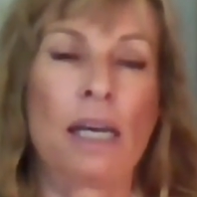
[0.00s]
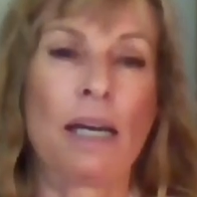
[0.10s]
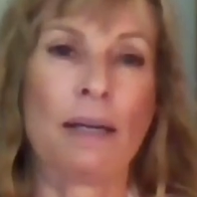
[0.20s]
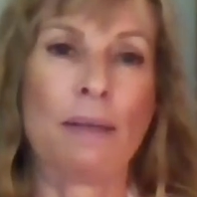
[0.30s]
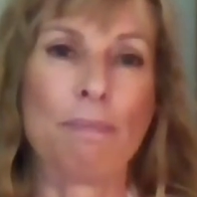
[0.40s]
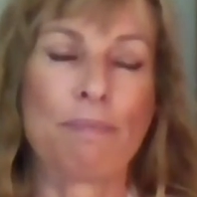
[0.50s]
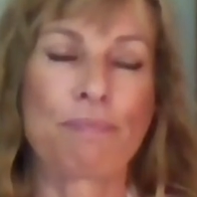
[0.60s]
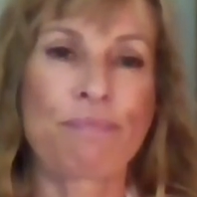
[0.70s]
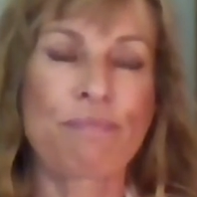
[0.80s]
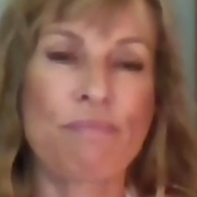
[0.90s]

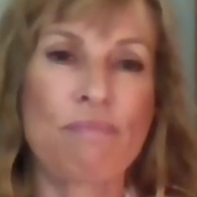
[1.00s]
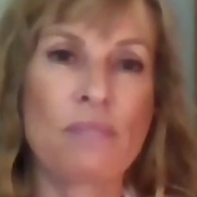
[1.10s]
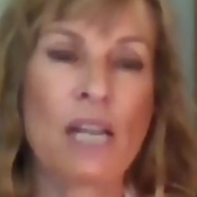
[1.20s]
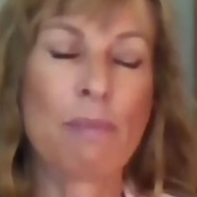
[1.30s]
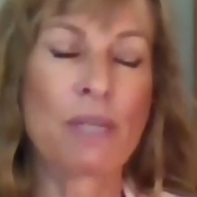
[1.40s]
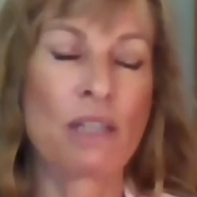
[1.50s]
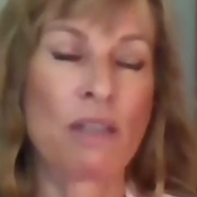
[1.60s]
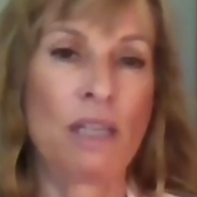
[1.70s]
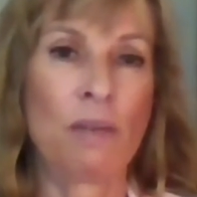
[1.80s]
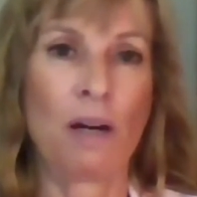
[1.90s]
I'm sure
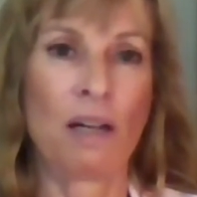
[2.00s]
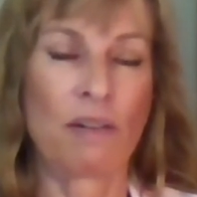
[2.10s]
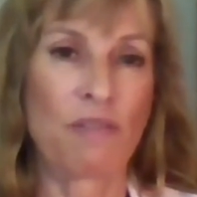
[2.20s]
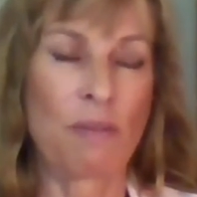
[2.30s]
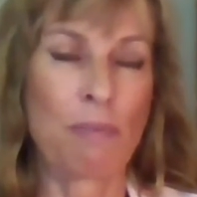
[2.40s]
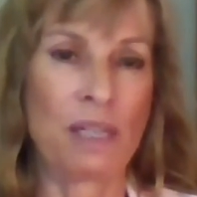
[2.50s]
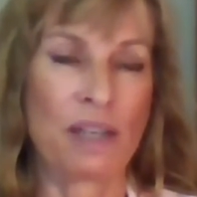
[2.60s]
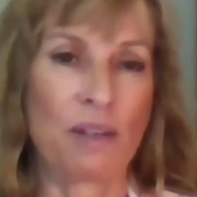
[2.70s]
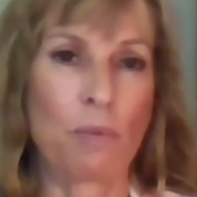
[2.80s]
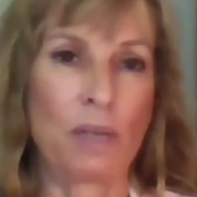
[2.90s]
you all are
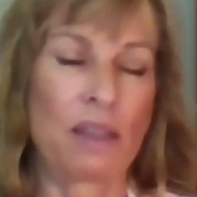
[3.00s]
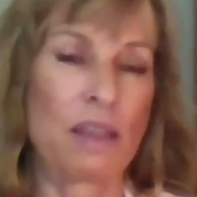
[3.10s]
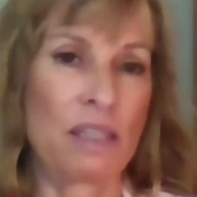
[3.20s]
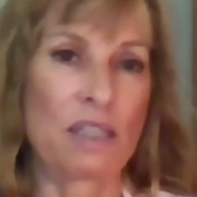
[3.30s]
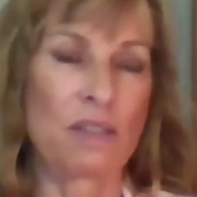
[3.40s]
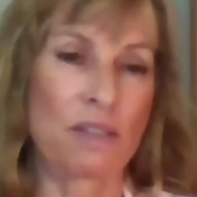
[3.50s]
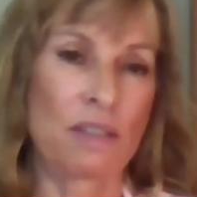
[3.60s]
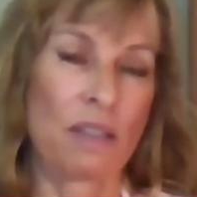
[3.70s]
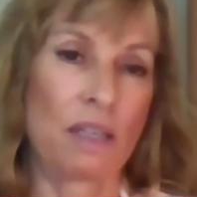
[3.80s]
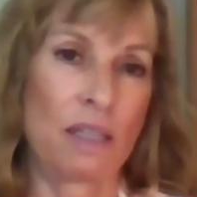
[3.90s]
familiar with
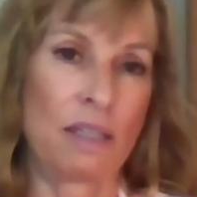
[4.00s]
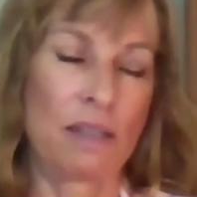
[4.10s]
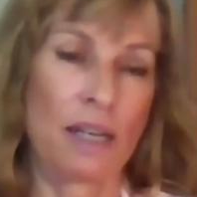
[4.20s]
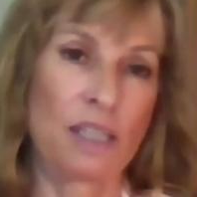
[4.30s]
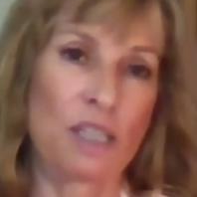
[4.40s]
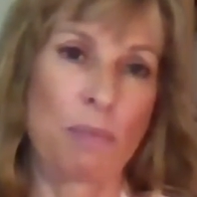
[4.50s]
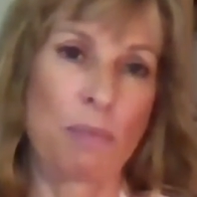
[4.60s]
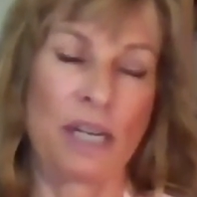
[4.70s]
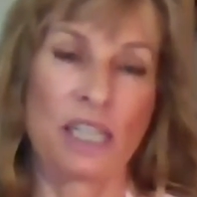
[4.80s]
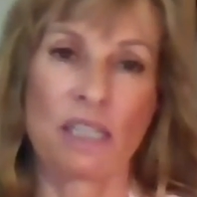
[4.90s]
this
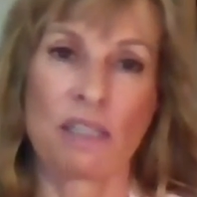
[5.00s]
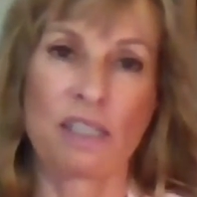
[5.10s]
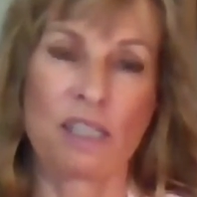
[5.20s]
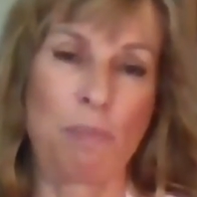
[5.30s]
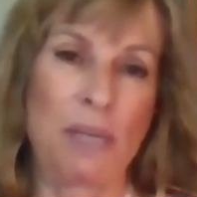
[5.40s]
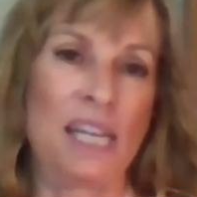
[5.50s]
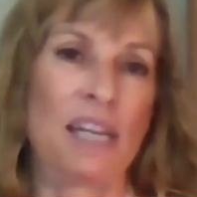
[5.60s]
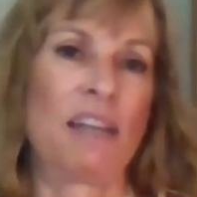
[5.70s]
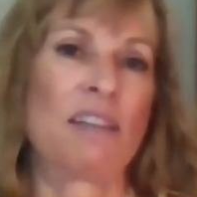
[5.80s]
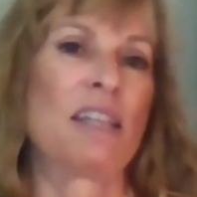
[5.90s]
expression, speed
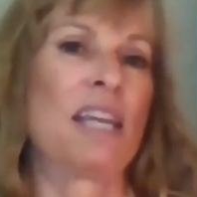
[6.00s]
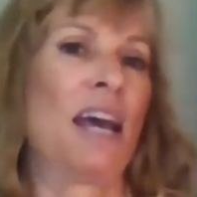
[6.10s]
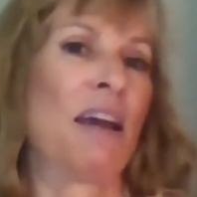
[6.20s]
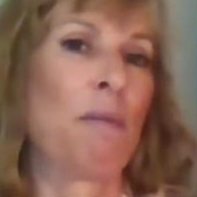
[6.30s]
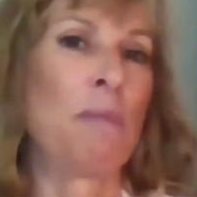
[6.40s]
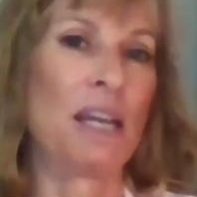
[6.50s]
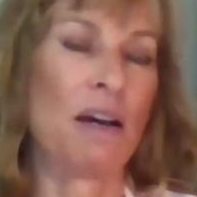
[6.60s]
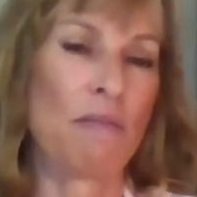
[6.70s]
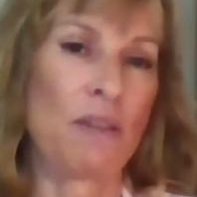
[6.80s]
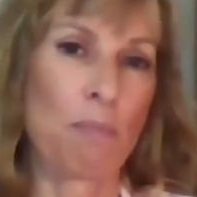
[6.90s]
is the enemy
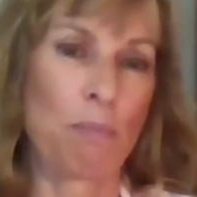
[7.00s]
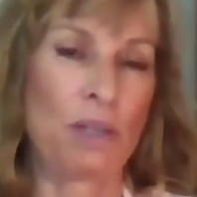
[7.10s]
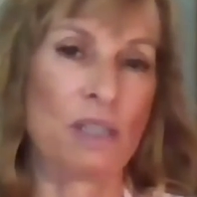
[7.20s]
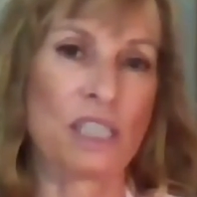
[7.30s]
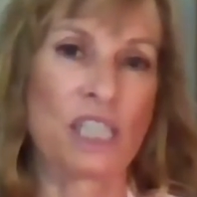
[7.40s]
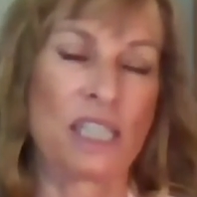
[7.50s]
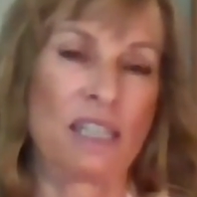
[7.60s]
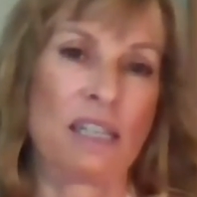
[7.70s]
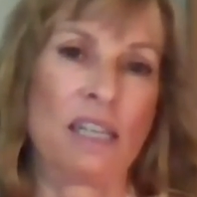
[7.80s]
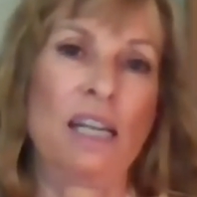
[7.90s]
of
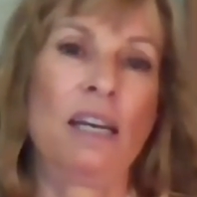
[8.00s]
impulsion.